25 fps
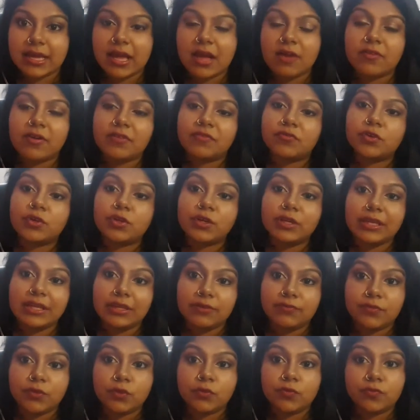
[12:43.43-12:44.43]
However,
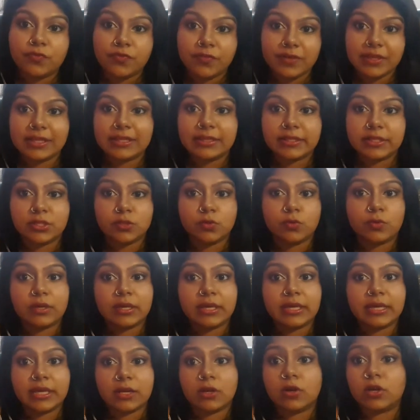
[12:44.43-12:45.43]
if you feel that you
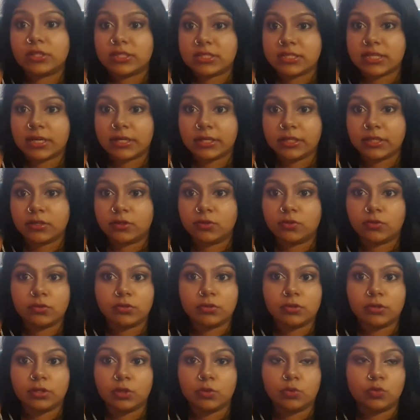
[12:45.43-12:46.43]
cannot study
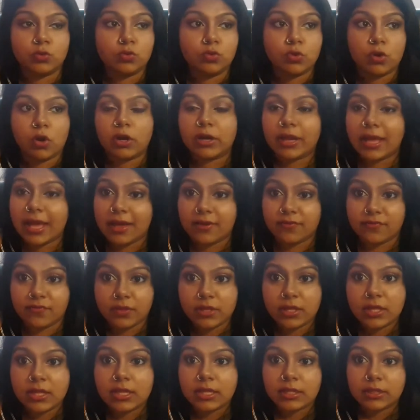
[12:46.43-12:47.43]
alone and you do not have
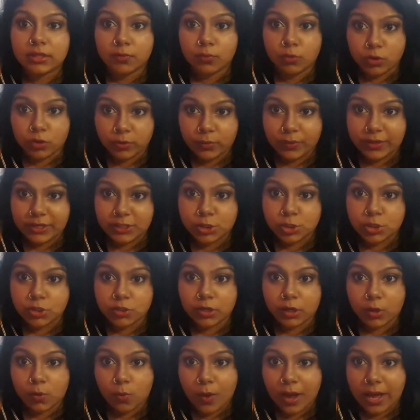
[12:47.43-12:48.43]
the motivation
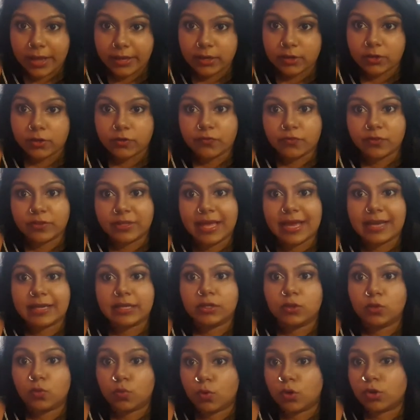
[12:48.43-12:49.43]
required for that
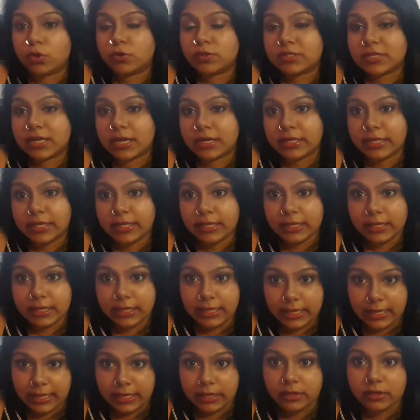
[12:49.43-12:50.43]
and you want to study
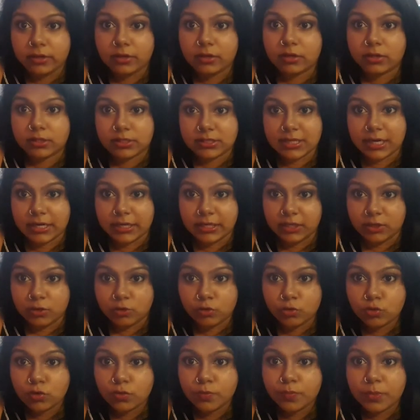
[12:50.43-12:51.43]
in a study
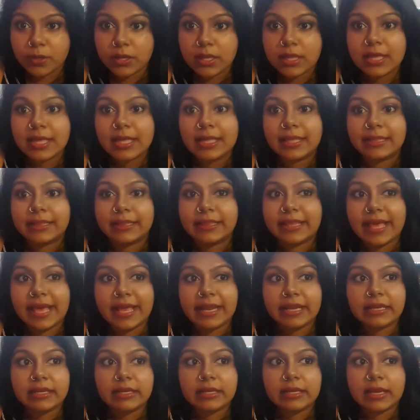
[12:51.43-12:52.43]
group,
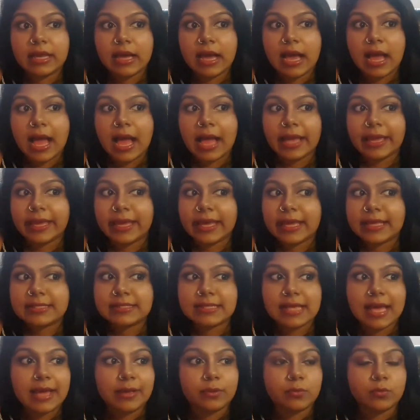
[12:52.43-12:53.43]
then I
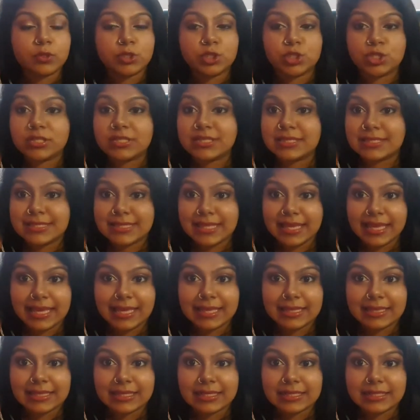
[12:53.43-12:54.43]
guess I would just
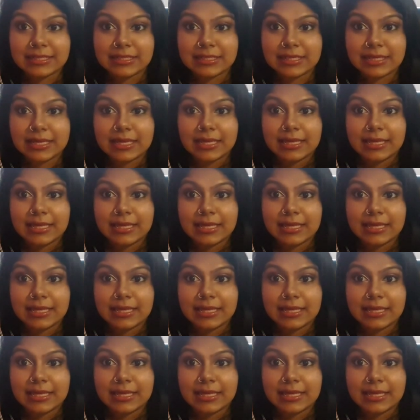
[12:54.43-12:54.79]
say that